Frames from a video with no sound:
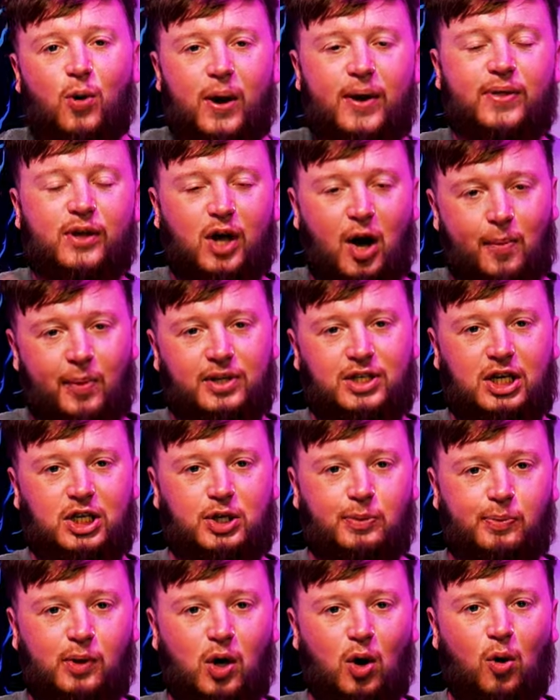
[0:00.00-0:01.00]
in the comment
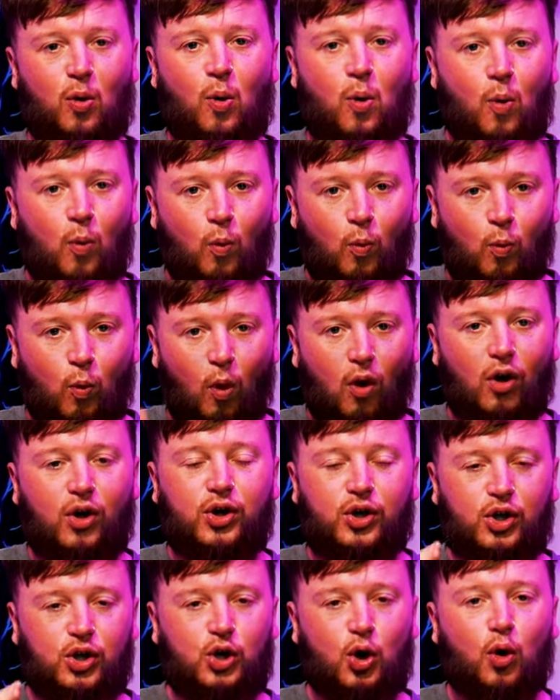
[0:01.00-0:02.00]
section below, what are
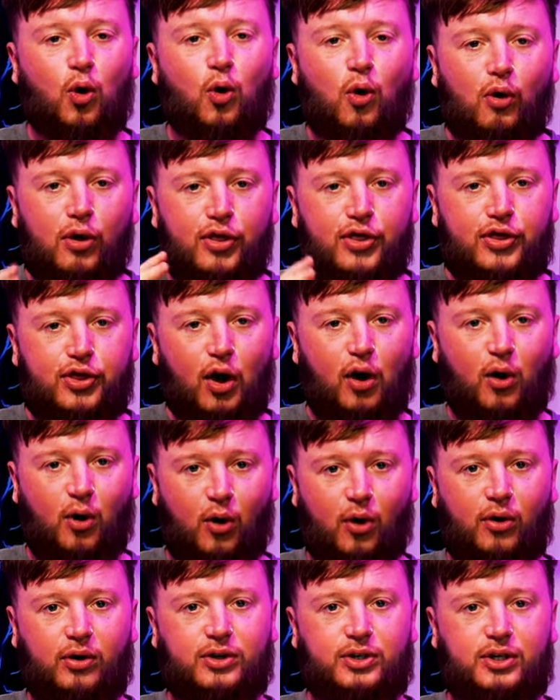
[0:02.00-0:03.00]
your
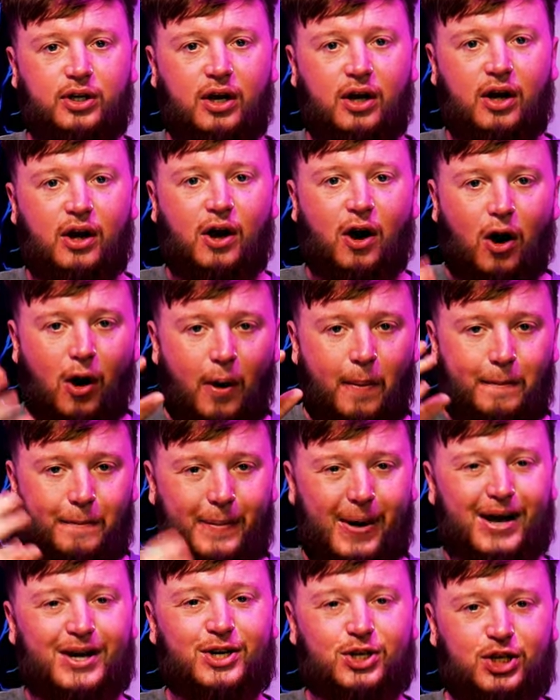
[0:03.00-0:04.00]
thoughts on
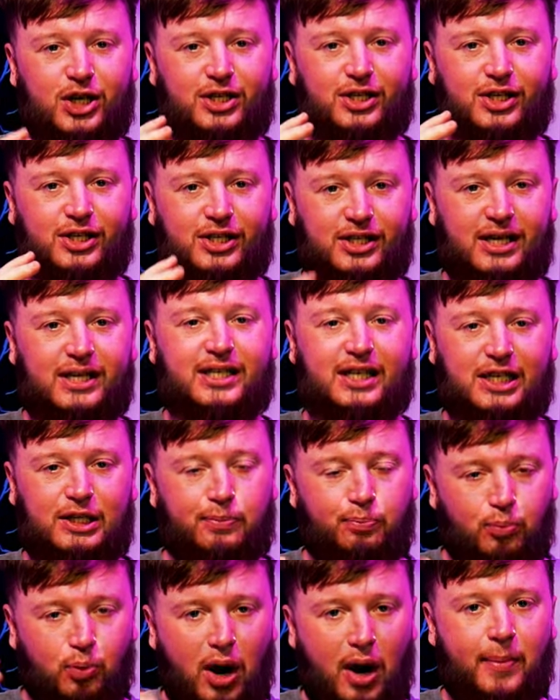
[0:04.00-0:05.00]
Manchester
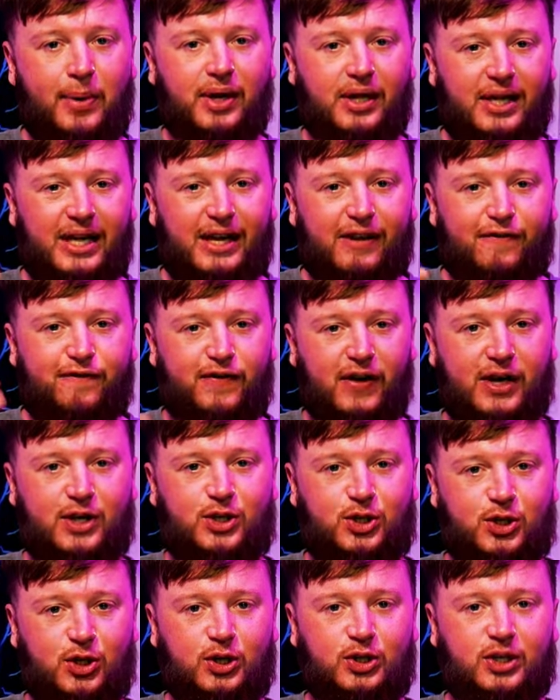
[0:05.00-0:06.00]
City's Premier League
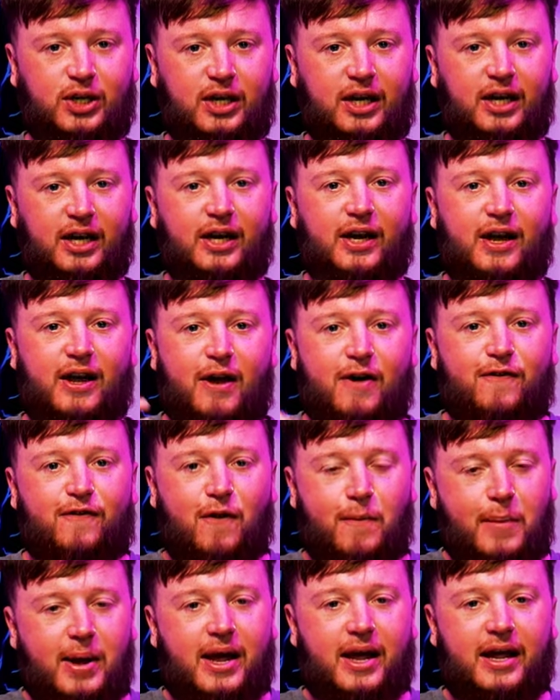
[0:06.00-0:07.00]
fixtures?
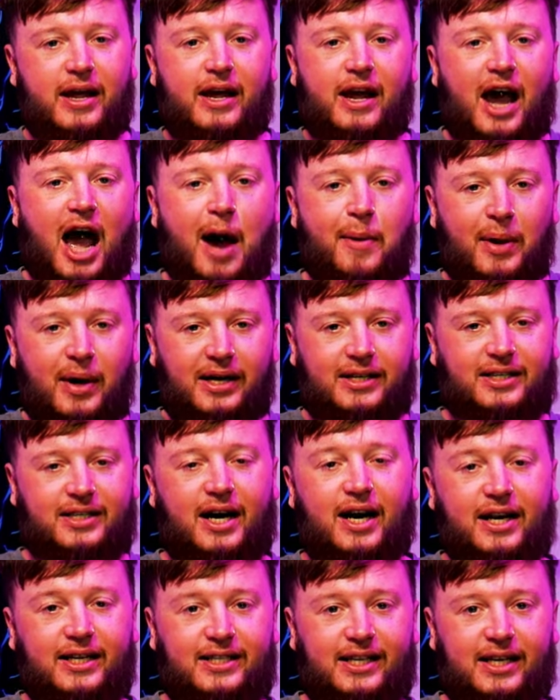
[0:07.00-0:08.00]
For me, I'm
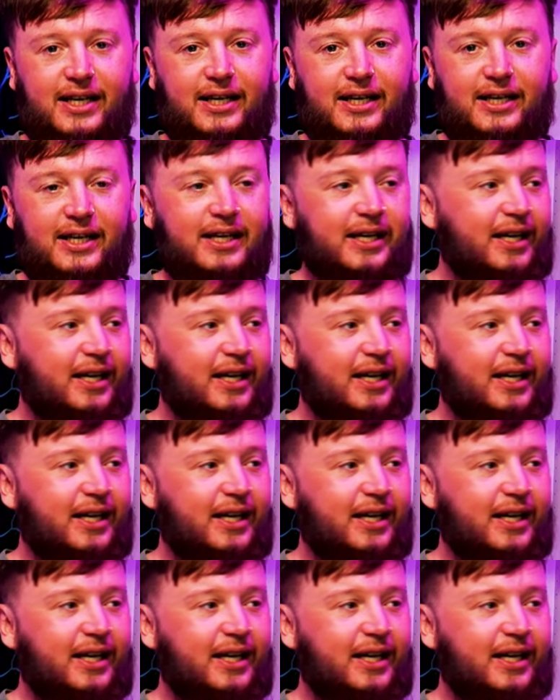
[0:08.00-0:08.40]
excited.